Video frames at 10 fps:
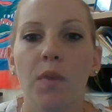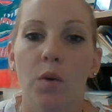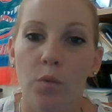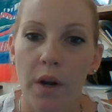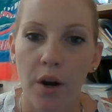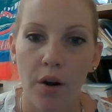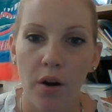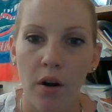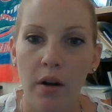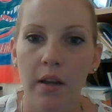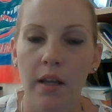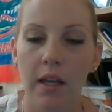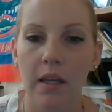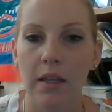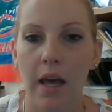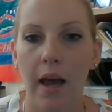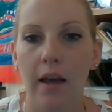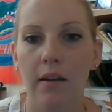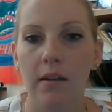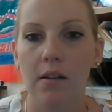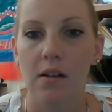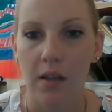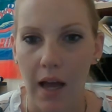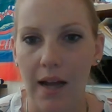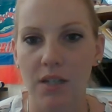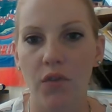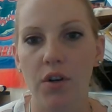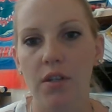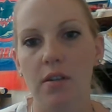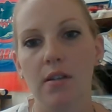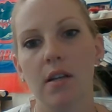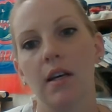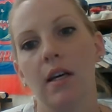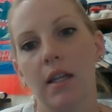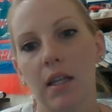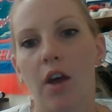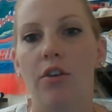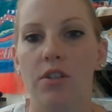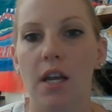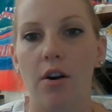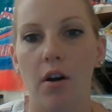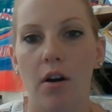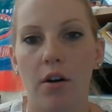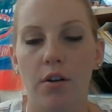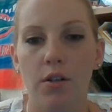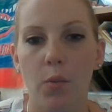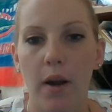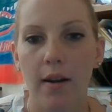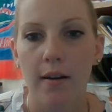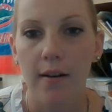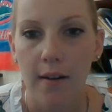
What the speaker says: rigor in that class versus the others that are not honors weighted.